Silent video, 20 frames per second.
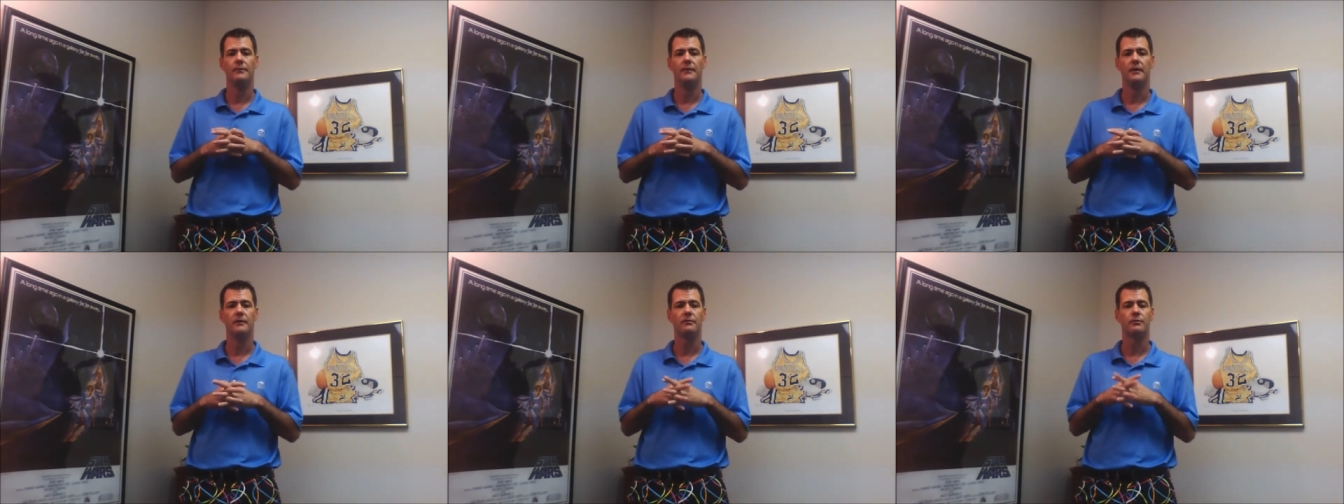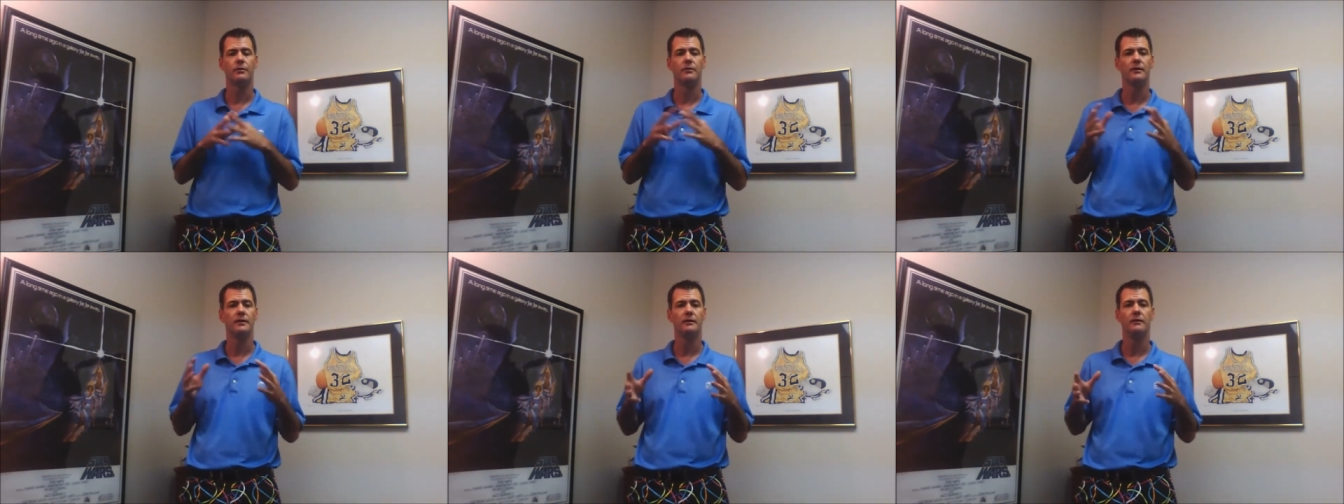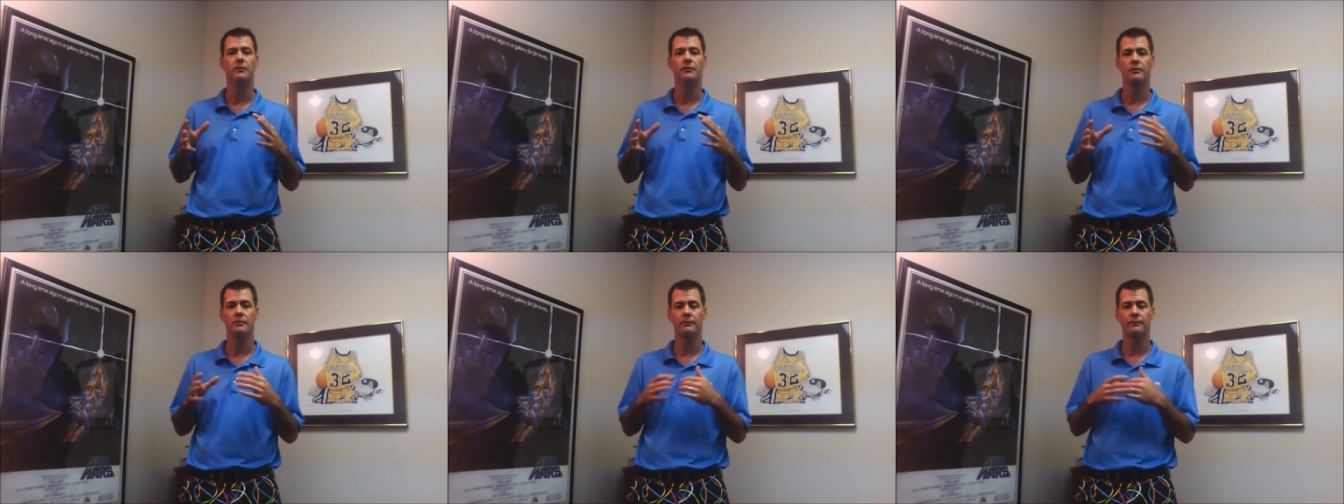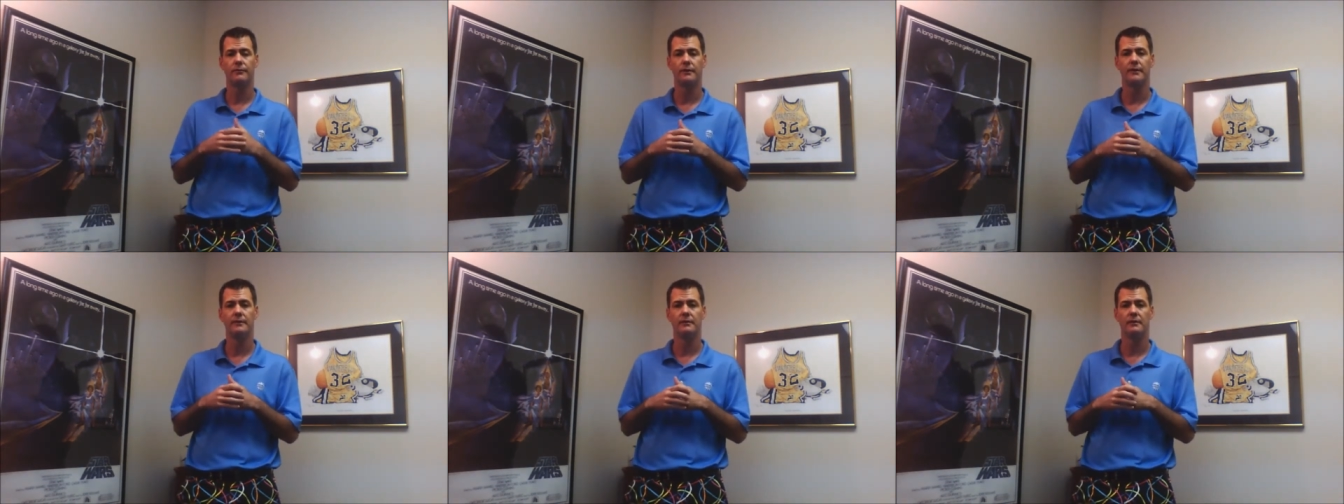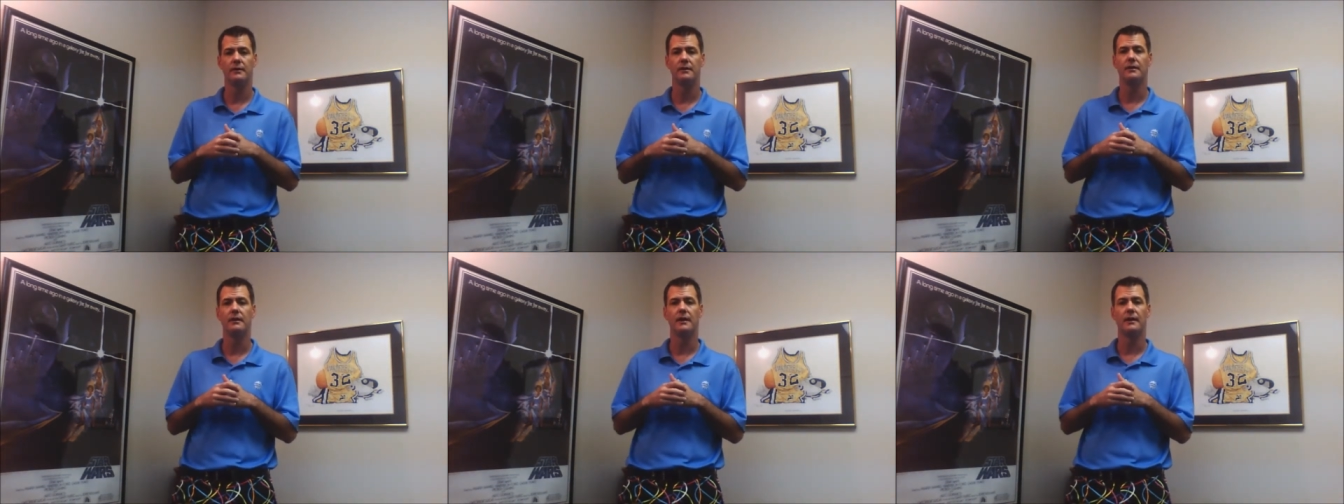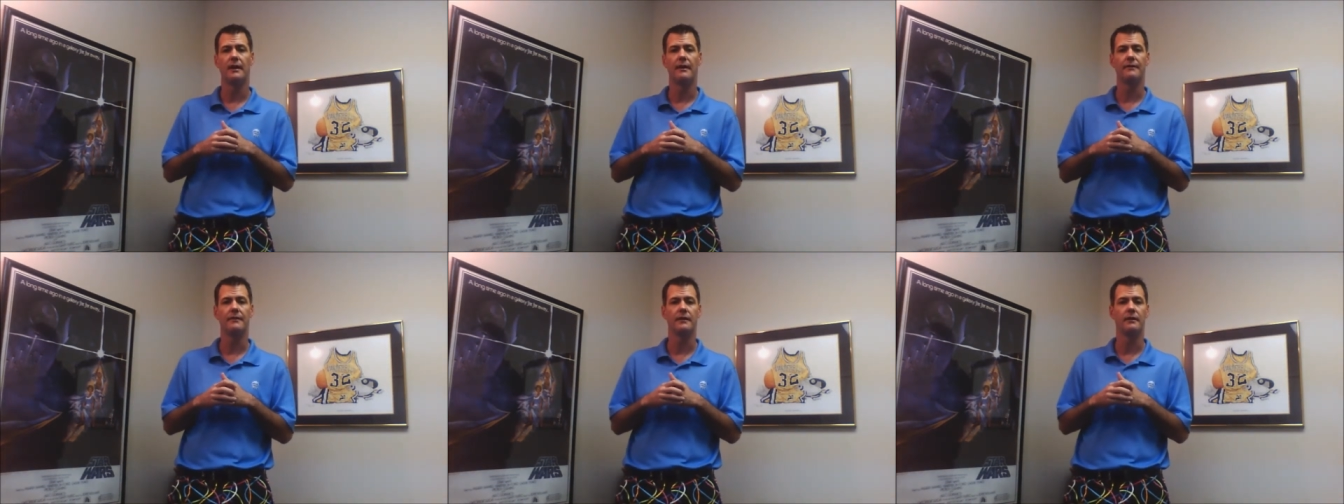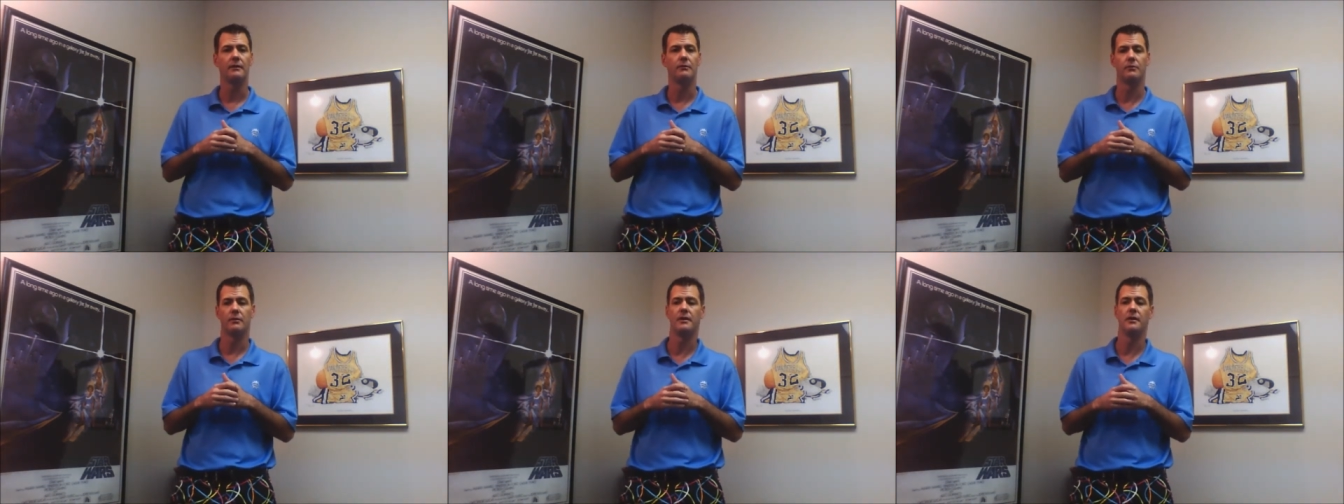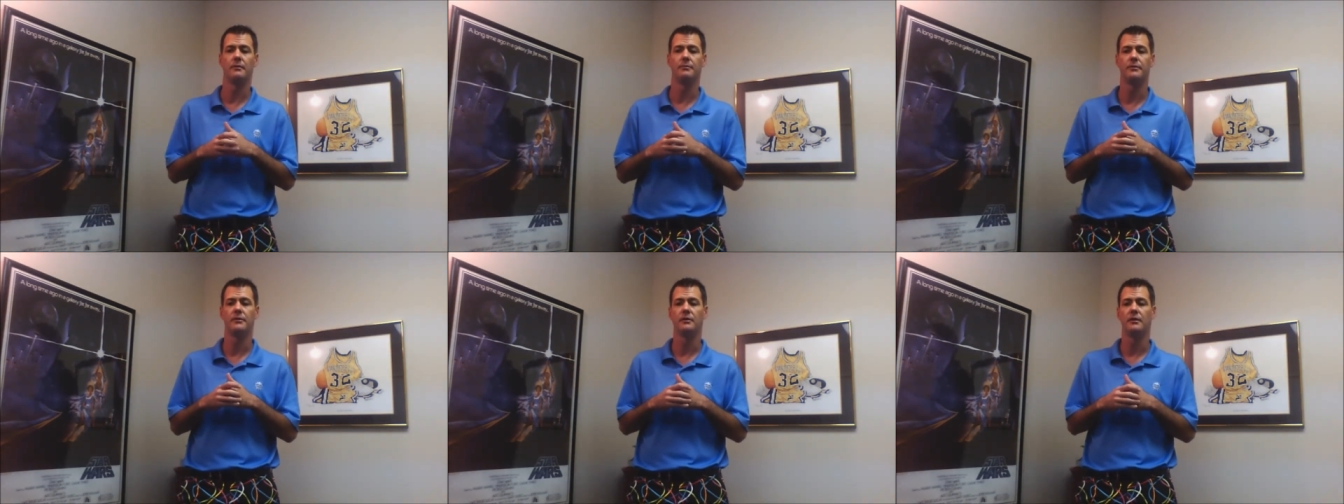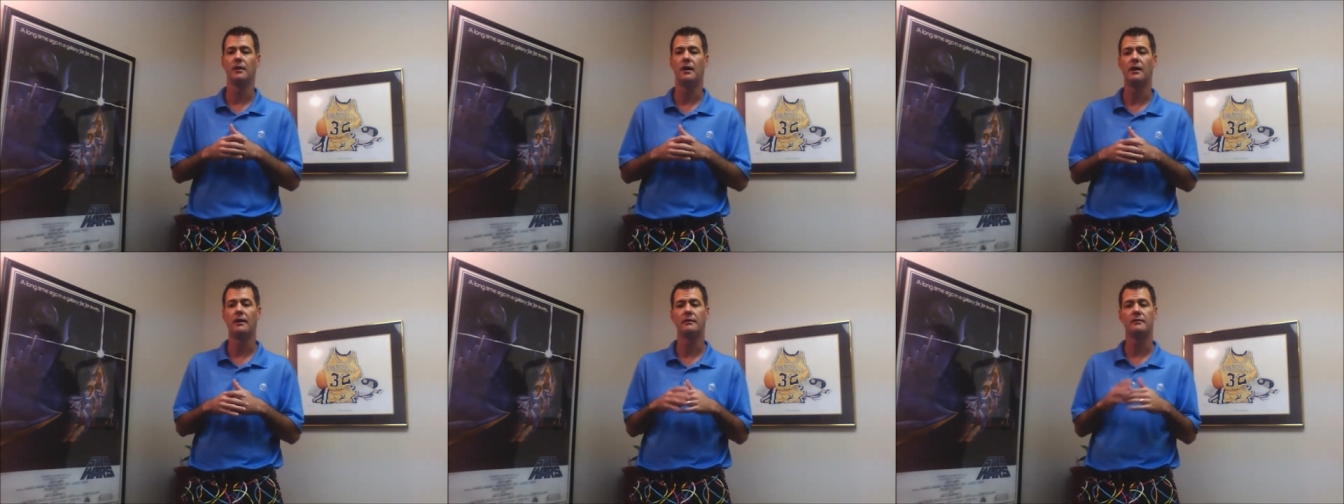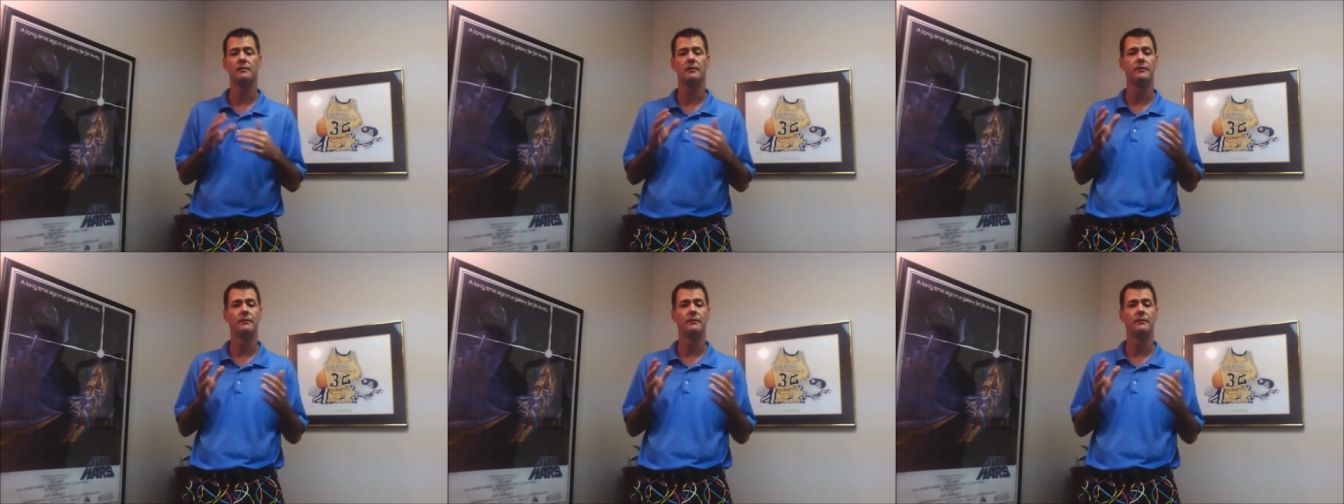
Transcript: It's really user-friendly, and I think it would help you a lot.